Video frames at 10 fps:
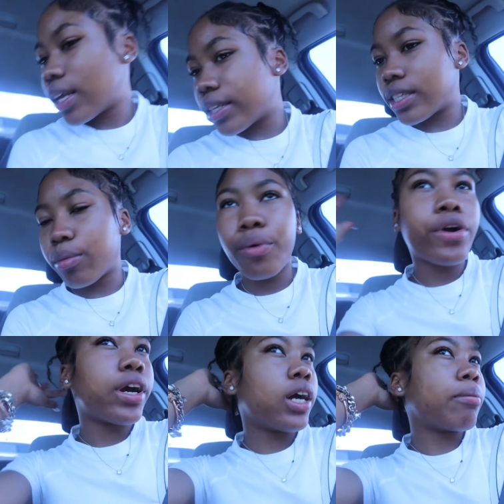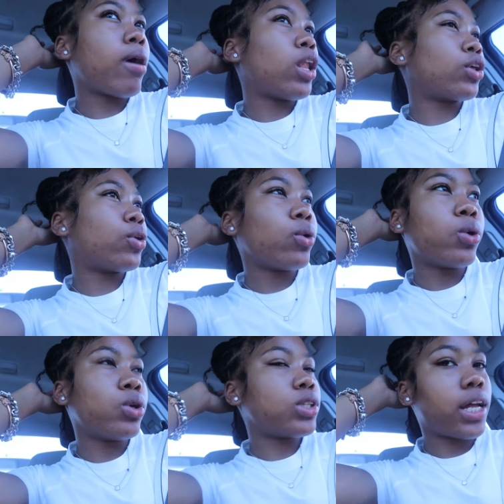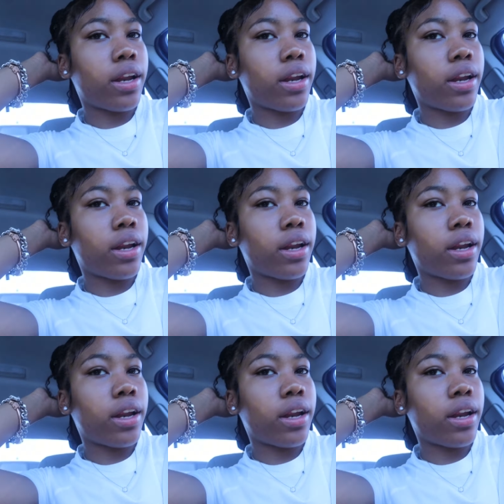needed some more good molecules.